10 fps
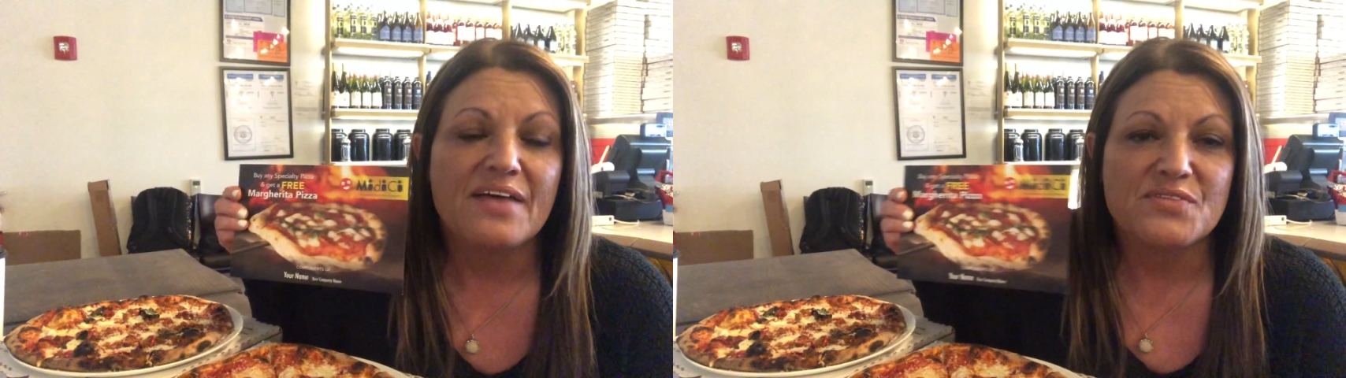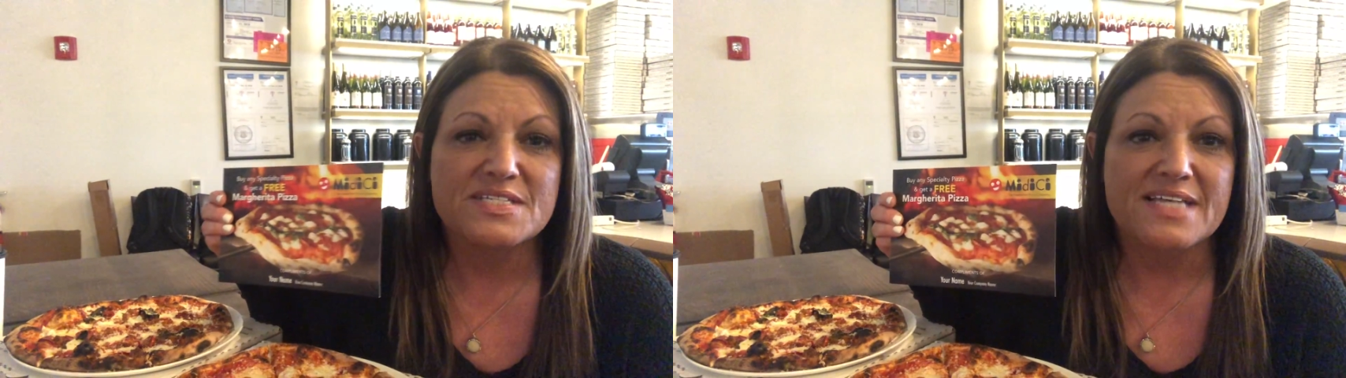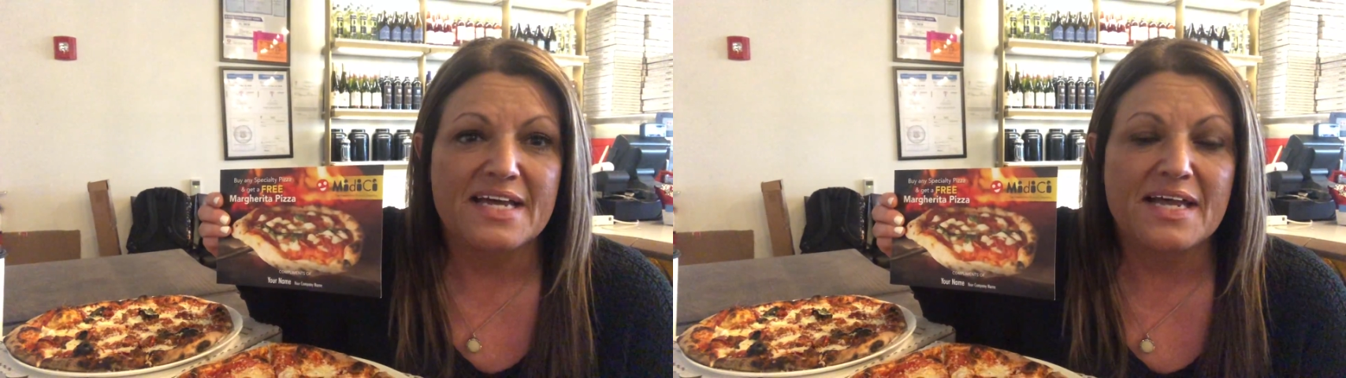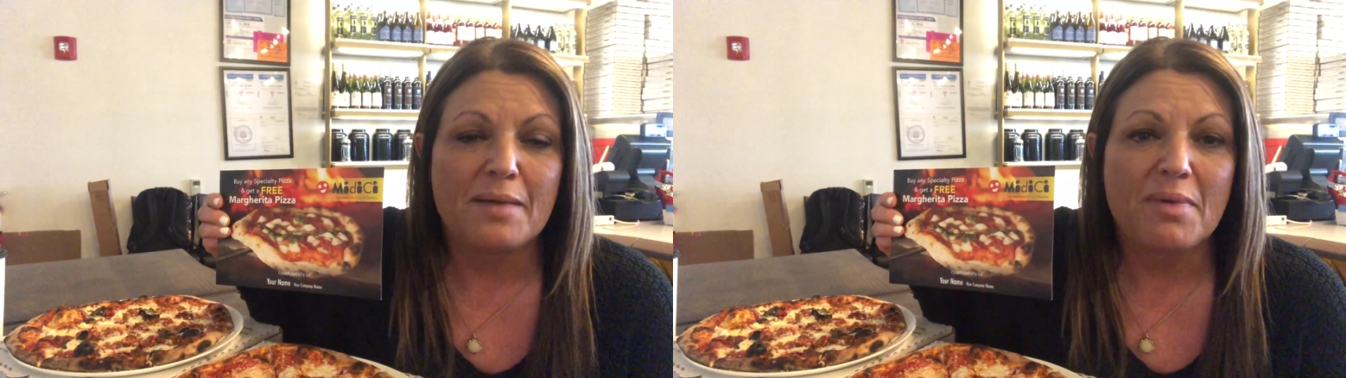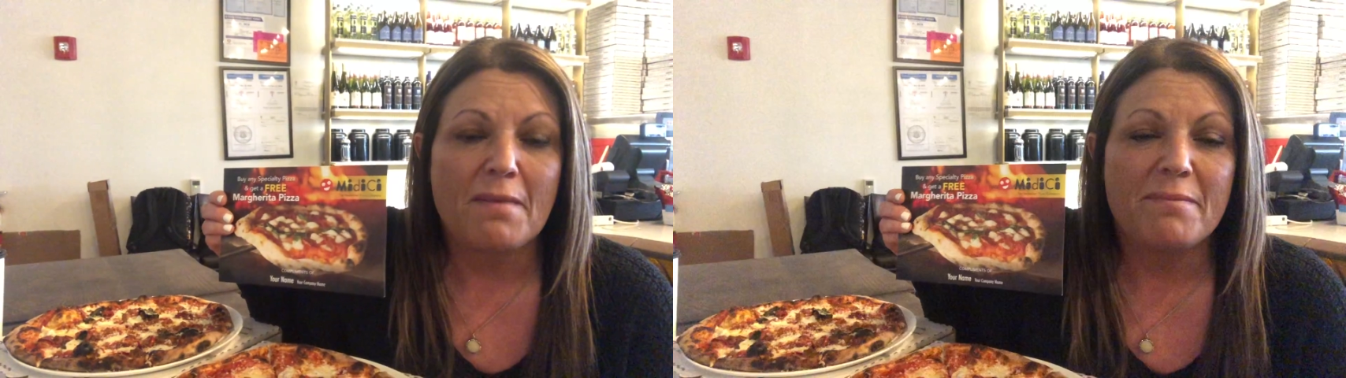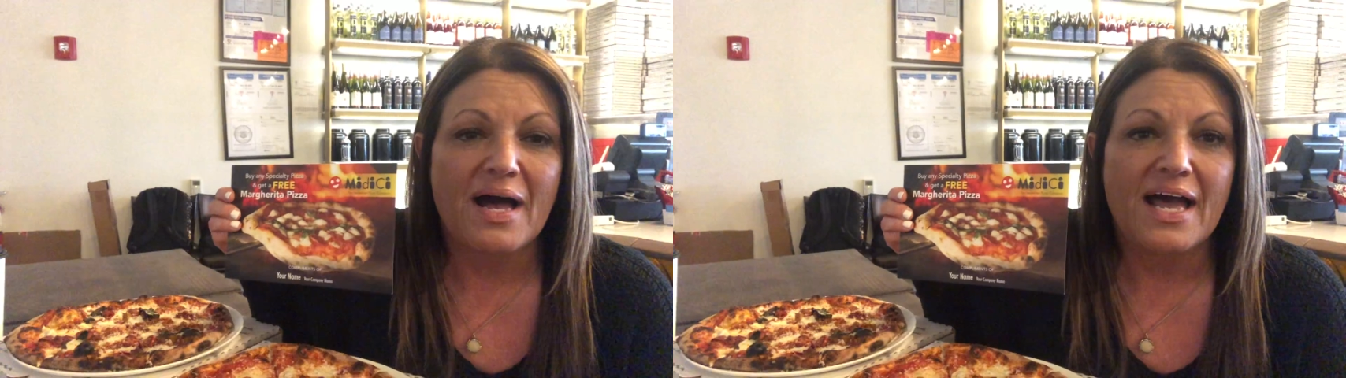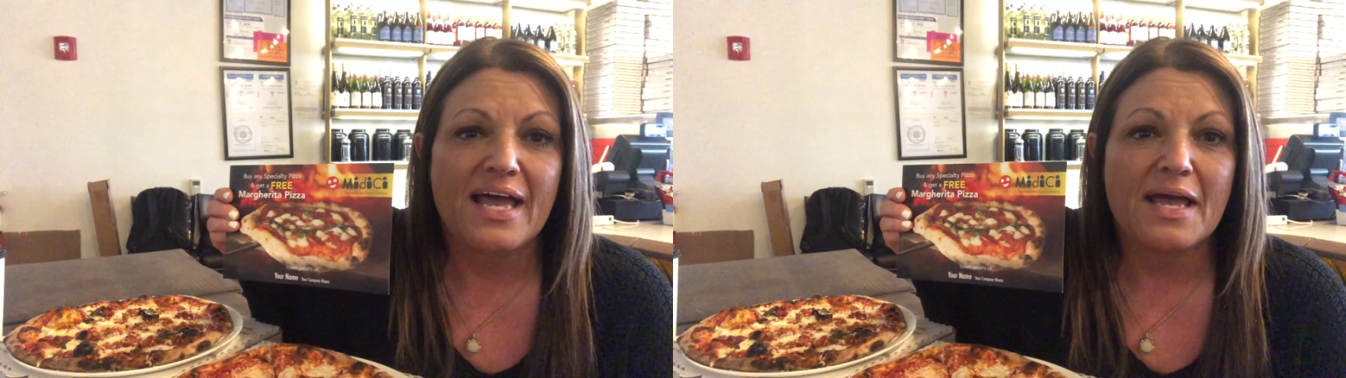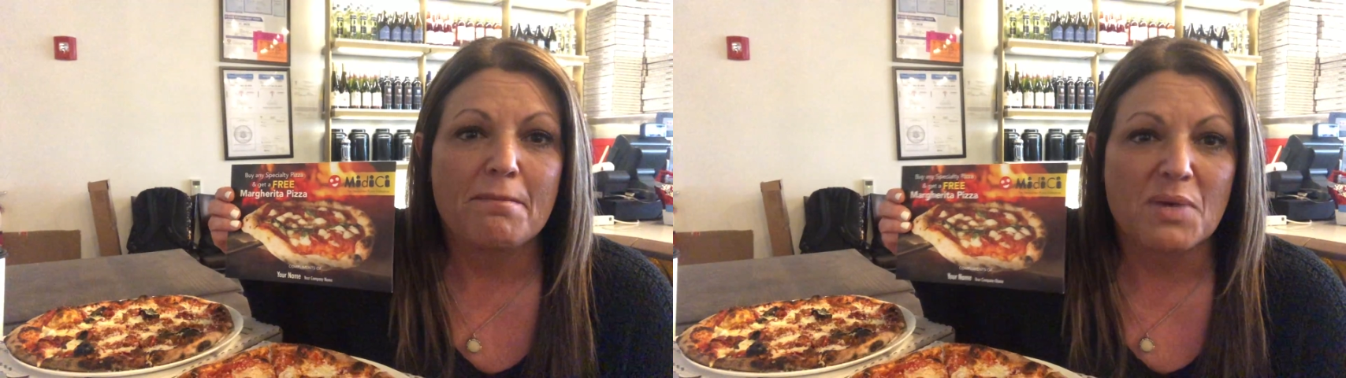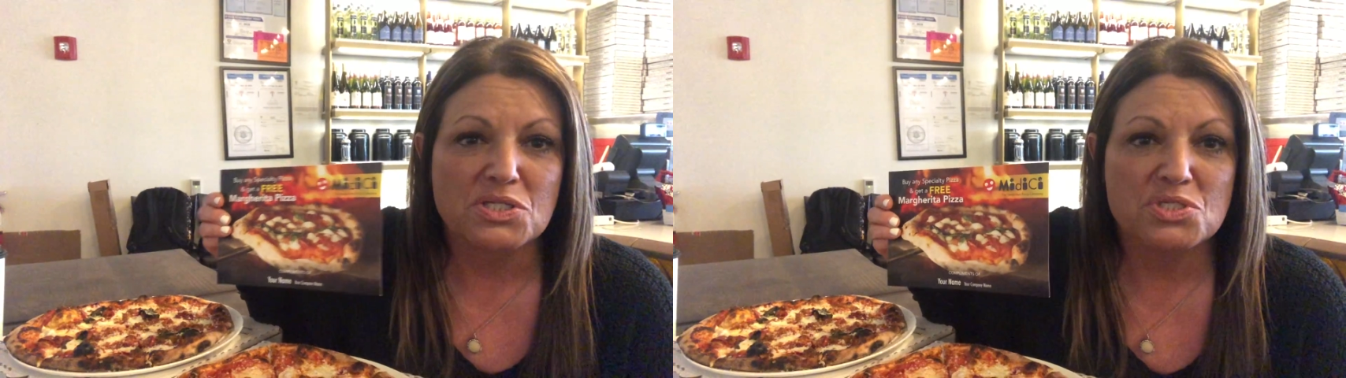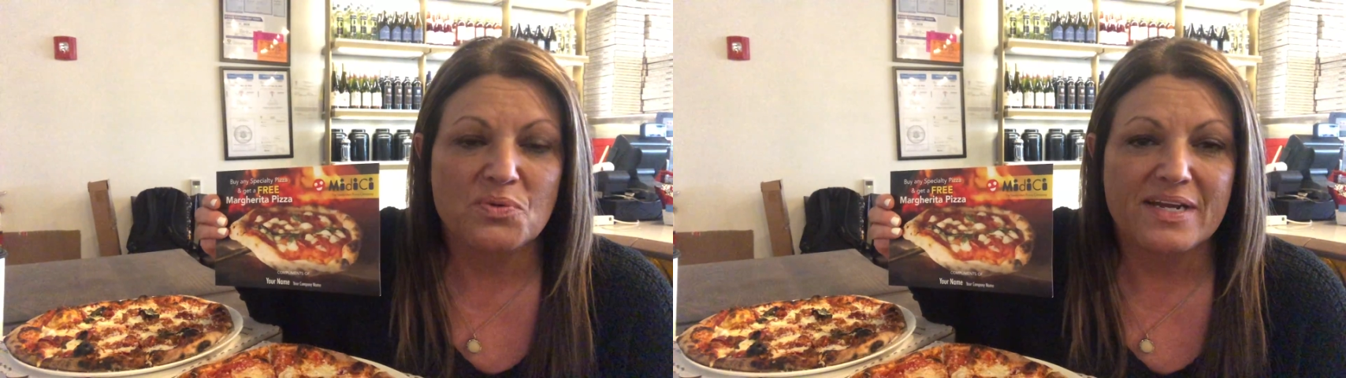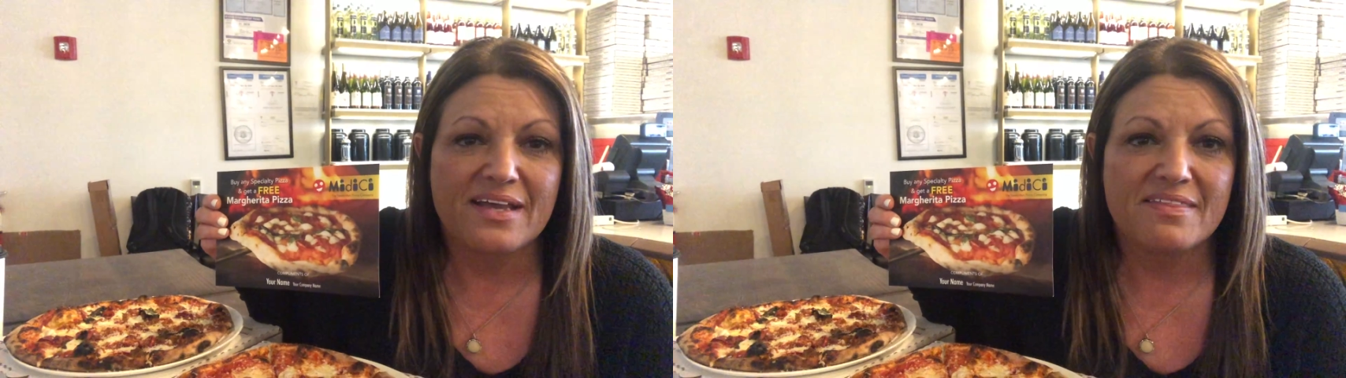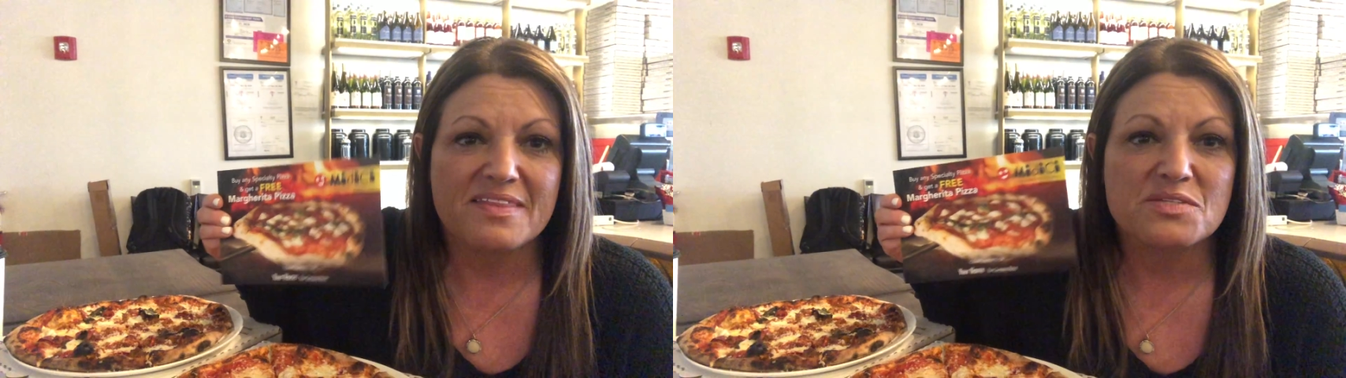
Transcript: If you sign up by March 20th,